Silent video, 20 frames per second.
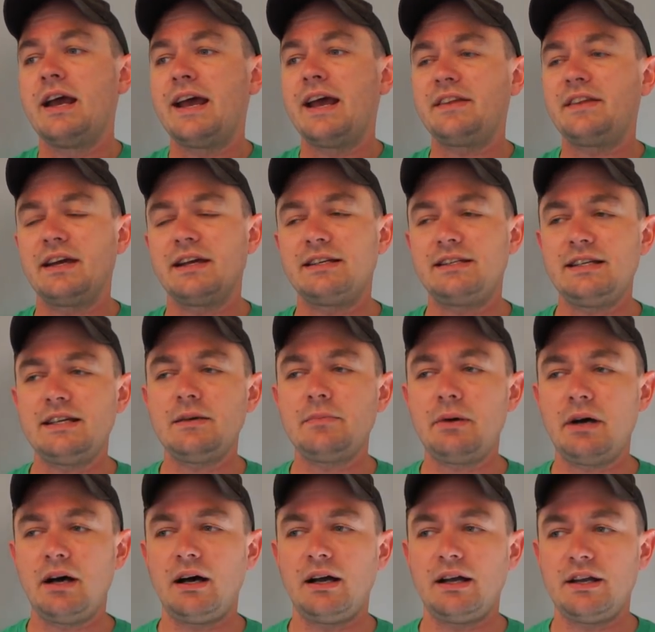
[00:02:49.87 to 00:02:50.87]
And the idea
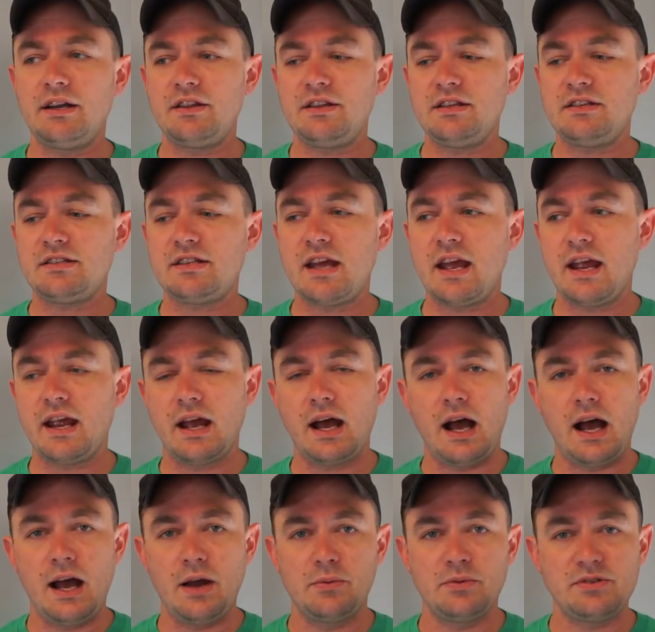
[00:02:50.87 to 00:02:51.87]
behind the saying,
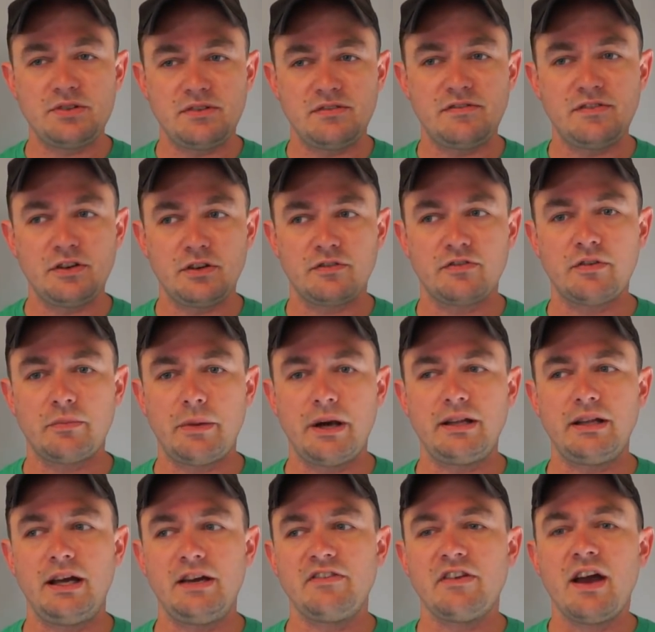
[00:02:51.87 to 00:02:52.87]
I was in fear for my
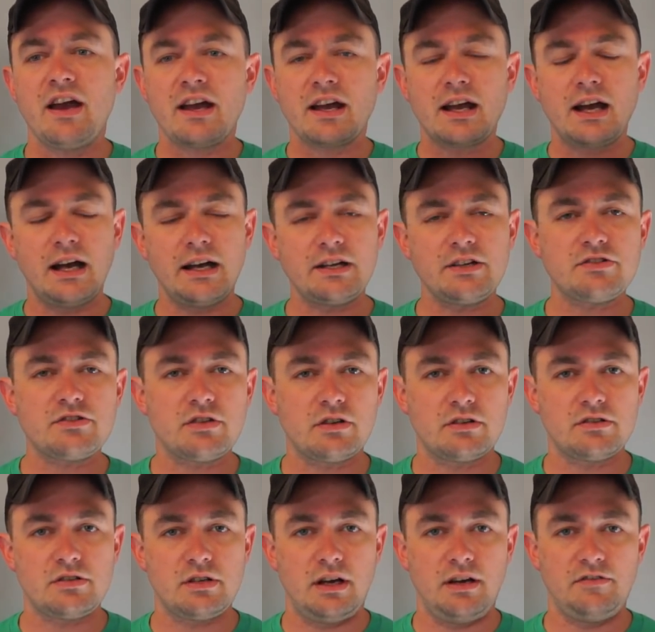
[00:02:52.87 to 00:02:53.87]
life, kind of
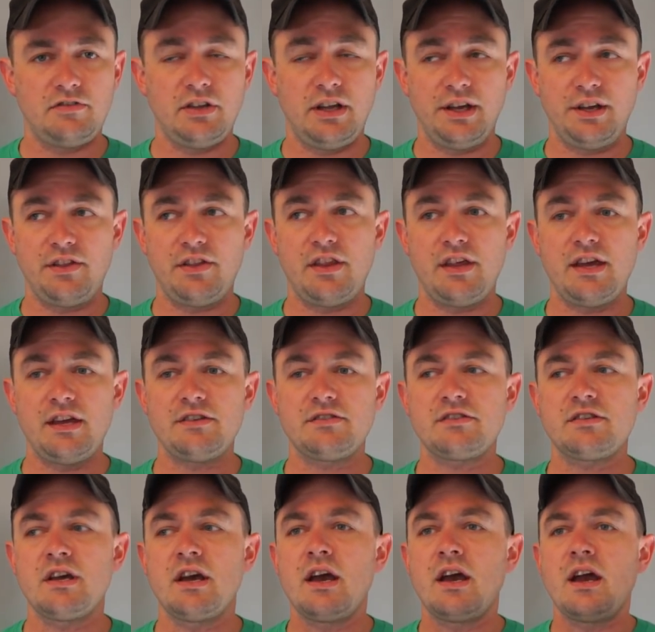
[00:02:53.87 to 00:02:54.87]
starts off like
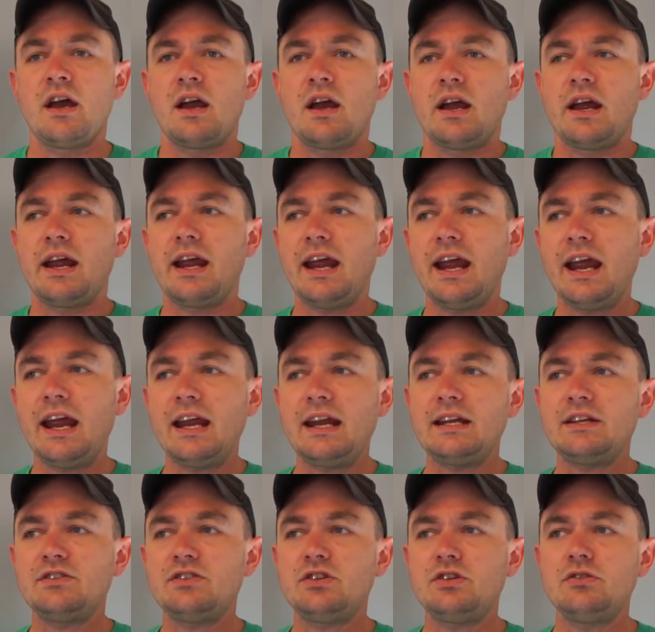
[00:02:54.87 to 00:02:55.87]
this it
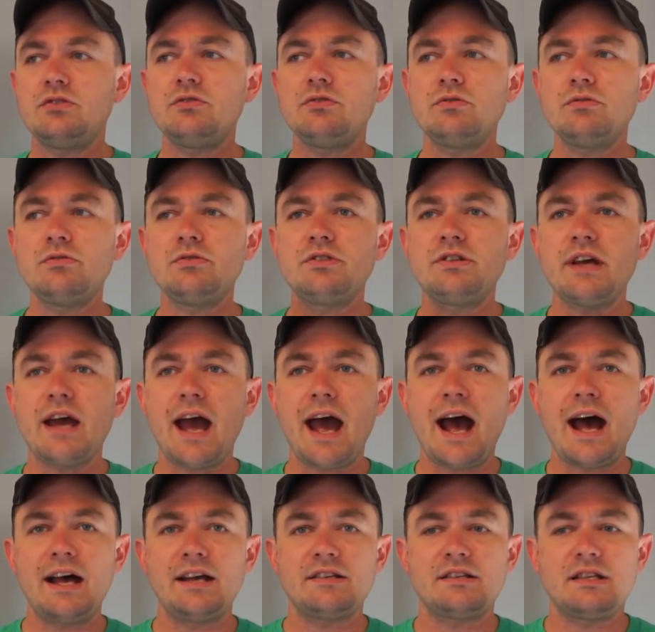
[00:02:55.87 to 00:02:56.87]
is used
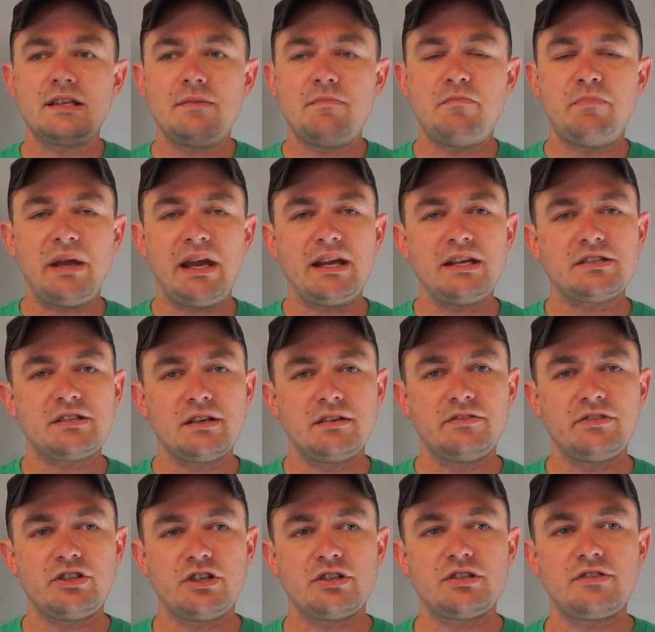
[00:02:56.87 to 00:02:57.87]
as the base of
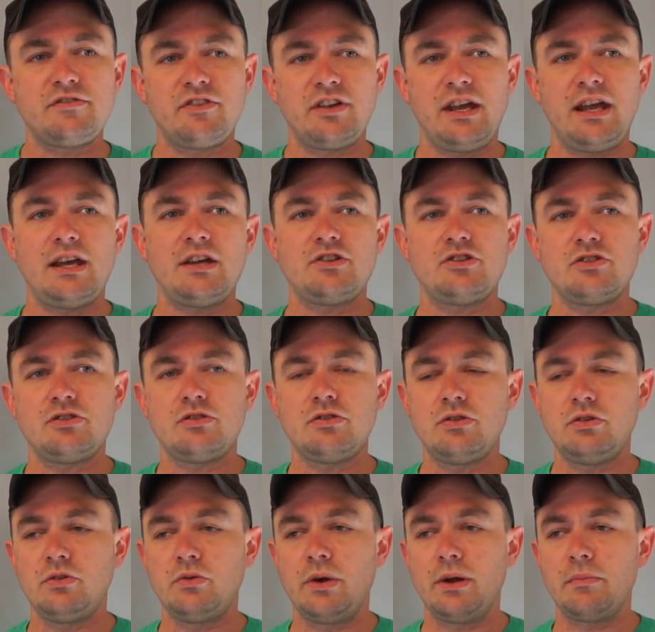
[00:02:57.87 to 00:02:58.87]
a justification
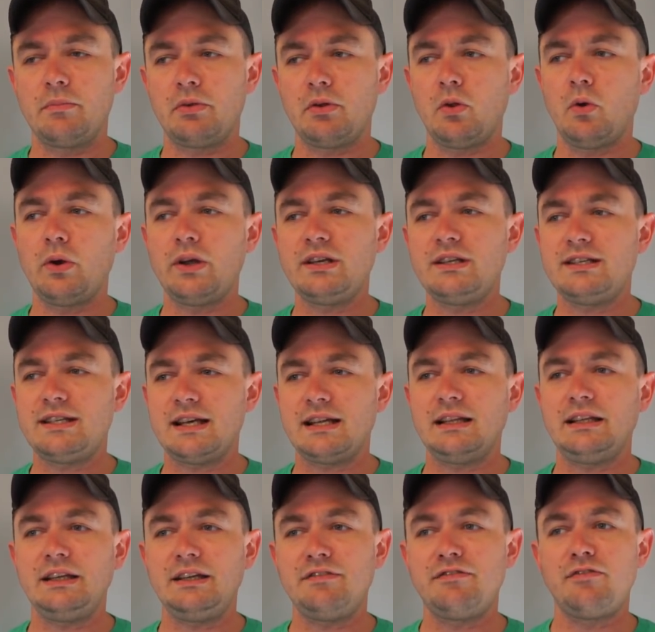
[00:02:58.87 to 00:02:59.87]
to employ
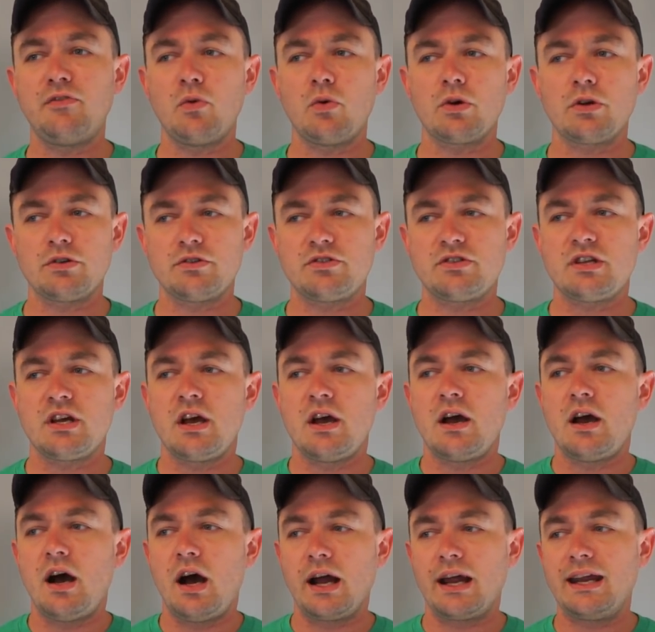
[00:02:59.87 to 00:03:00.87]
deadly force
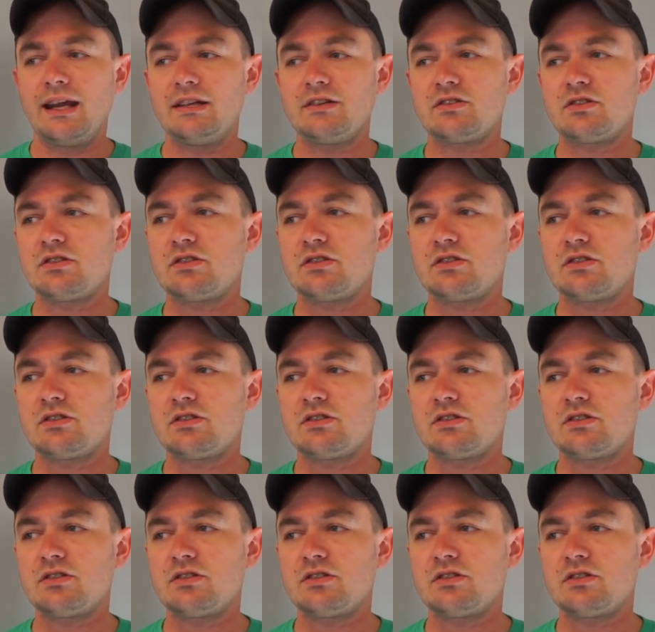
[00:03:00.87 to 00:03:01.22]
against